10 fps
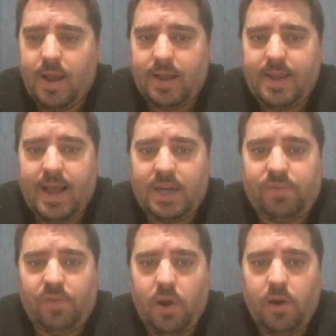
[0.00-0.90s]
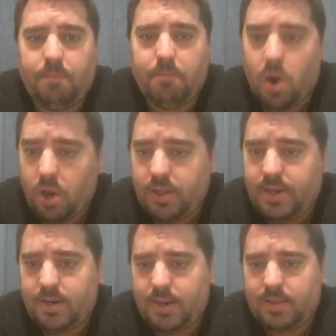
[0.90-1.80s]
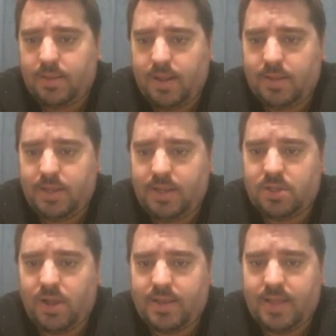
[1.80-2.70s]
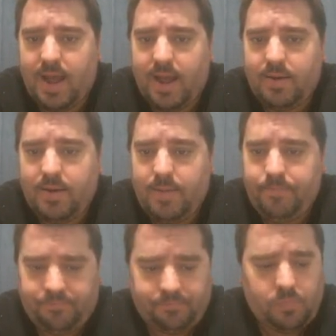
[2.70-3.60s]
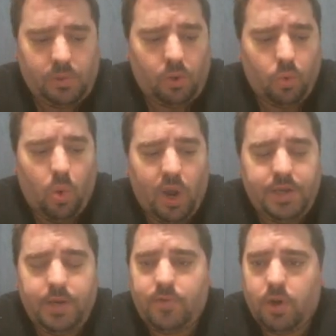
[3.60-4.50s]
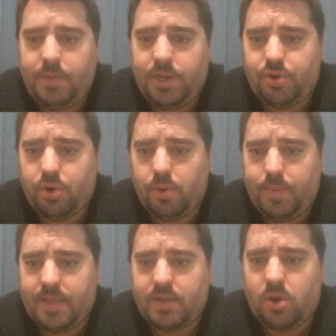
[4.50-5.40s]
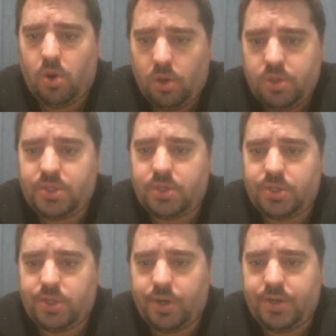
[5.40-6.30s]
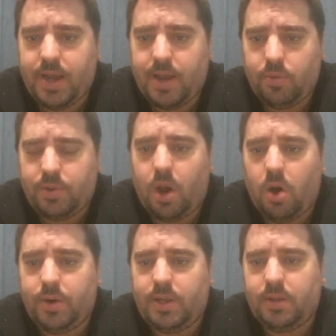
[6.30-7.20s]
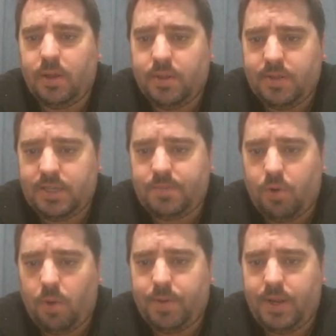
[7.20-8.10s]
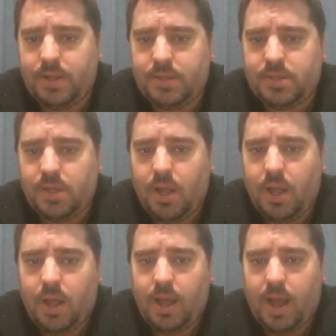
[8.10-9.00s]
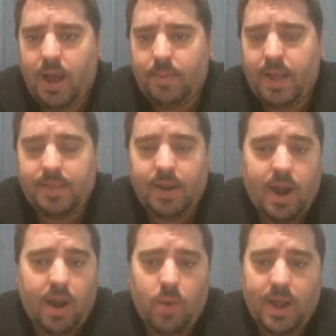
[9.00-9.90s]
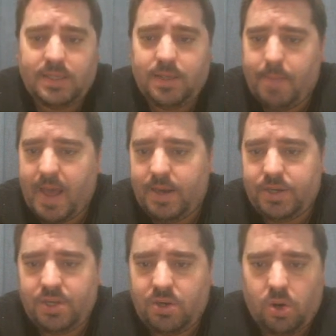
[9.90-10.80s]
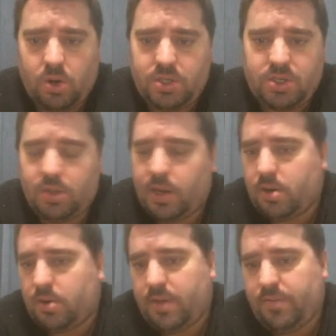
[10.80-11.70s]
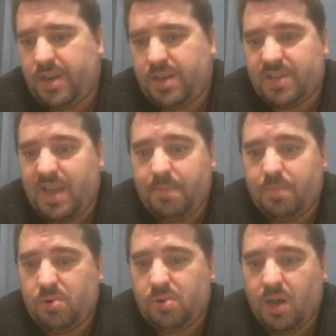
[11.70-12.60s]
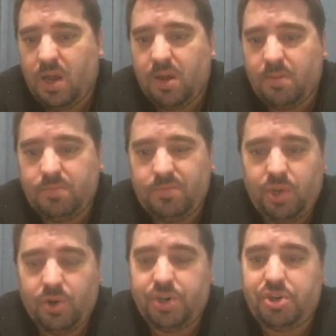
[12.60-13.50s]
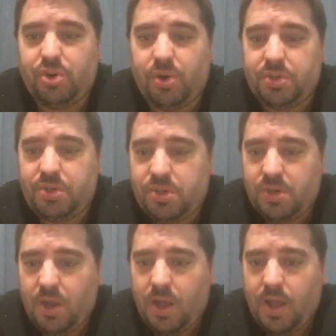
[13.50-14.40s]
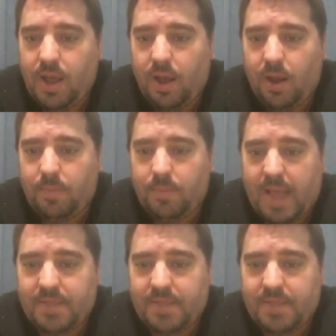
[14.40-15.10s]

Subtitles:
cash flow modeling and things like that, one, you've got to be true about the costs associated with holding these properties. And there are ways to manage the costs. Like, I'll give you an example. Your insurance, at the